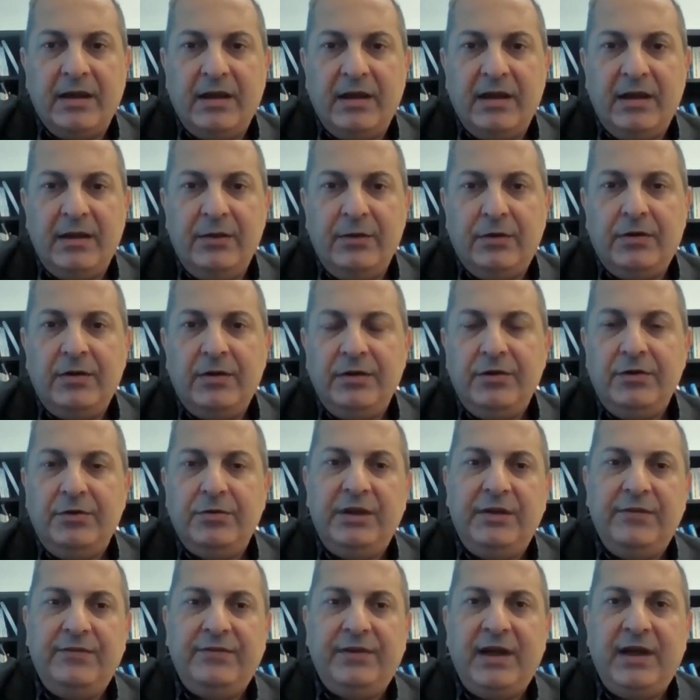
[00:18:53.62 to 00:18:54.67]
In order to
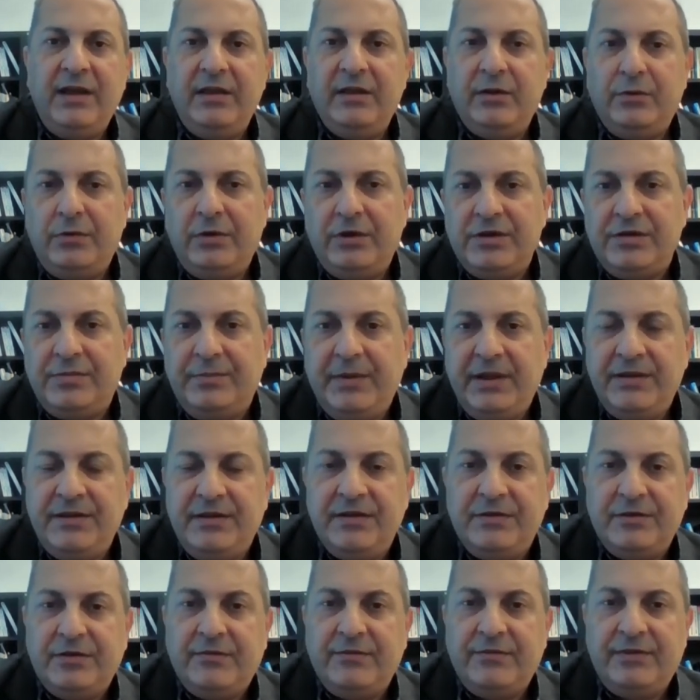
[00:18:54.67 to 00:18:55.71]
define the
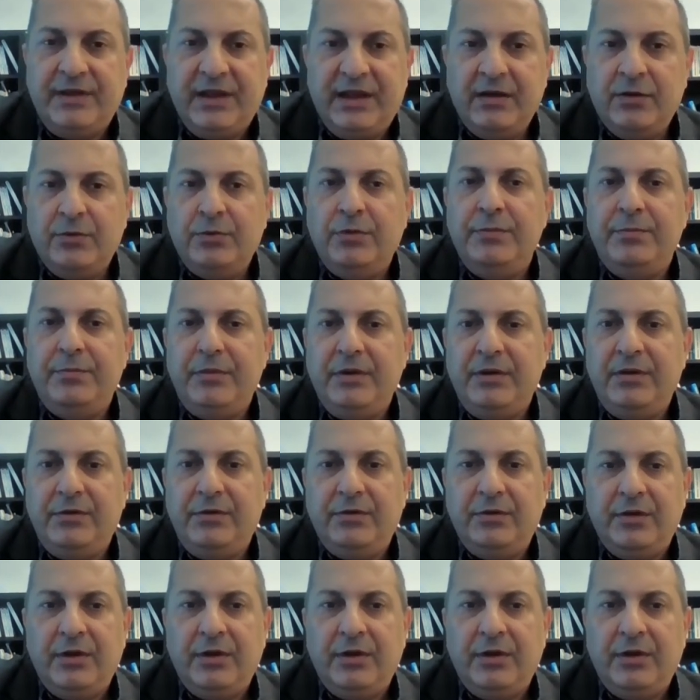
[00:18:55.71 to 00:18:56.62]
workspaces of the equipment,